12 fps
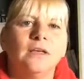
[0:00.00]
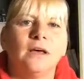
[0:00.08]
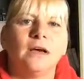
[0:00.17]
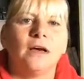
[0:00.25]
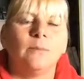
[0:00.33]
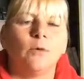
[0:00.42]

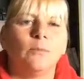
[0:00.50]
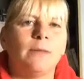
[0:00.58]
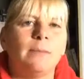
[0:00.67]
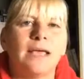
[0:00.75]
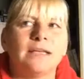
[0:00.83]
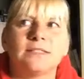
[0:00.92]
um, or
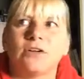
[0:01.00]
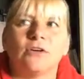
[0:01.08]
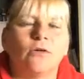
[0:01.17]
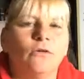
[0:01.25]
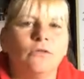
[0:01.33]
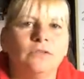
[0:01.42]
maybe I start a
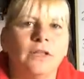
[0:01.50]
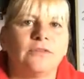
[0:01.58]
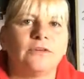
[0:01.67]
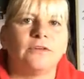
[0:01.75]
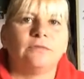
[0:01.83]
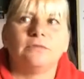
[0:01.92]
whole
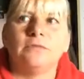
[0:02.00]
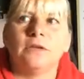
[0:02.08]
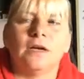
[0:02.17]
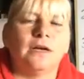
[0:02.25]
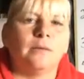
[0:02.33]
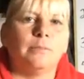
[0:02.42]
nother
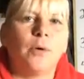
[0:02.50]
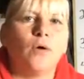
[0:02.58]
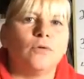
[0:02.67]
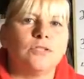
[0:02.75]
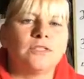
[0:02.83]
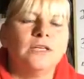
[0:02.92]
uh,
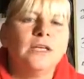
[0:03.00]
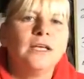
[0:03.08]
post.